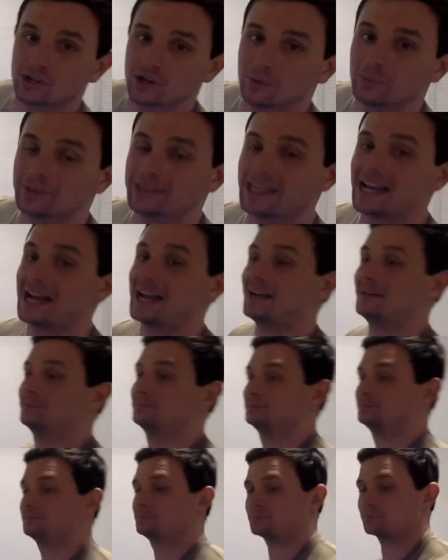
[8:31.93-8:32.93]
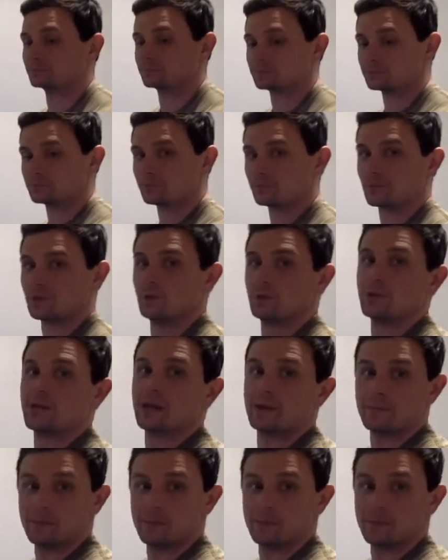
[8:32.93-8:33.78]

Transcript: you're done with that, we get